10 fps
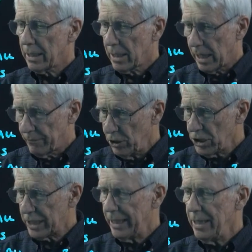
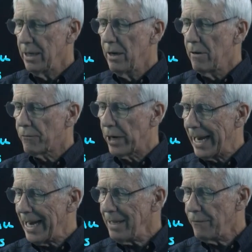Conversely, for
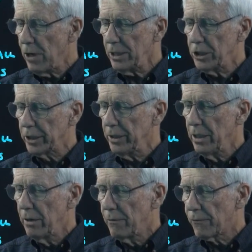any function
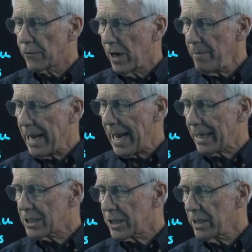from
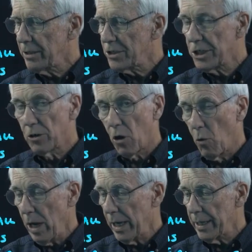x into 0,
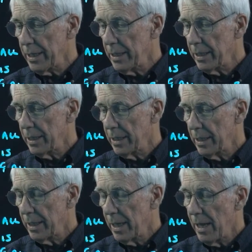1,
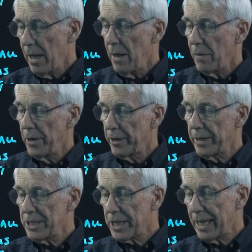there
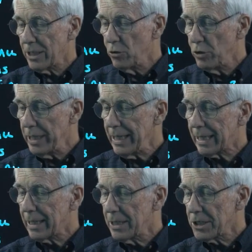is a
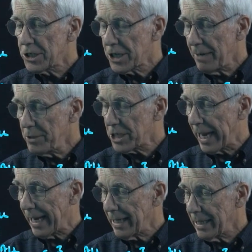unique
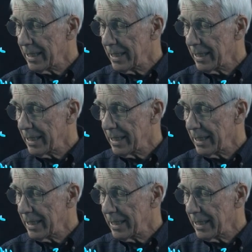subset